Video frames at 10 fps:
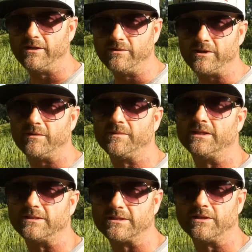You tell them
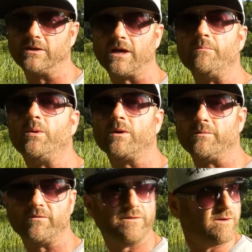this, say, look, I pulled up
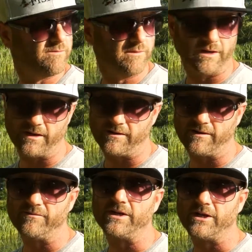
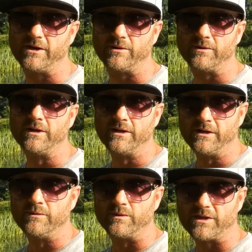a video
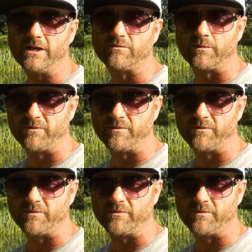with Keith from the